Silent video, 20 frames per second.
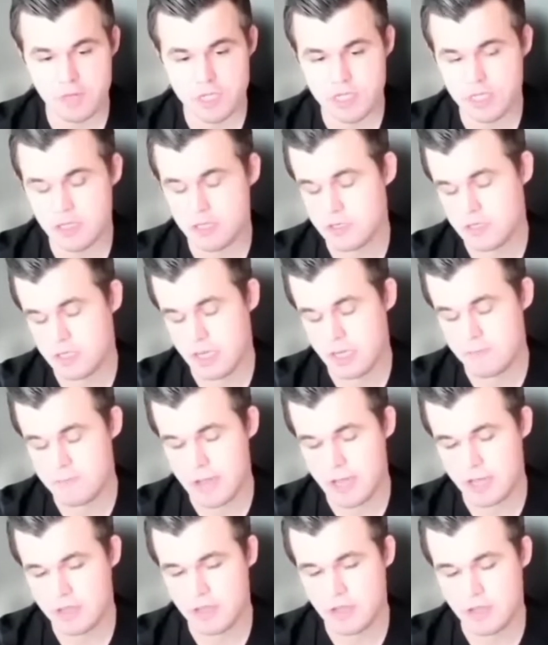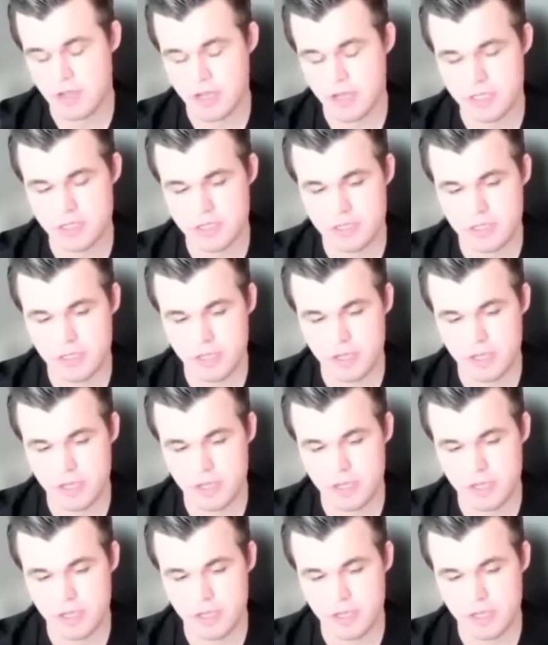which he'll take back the knight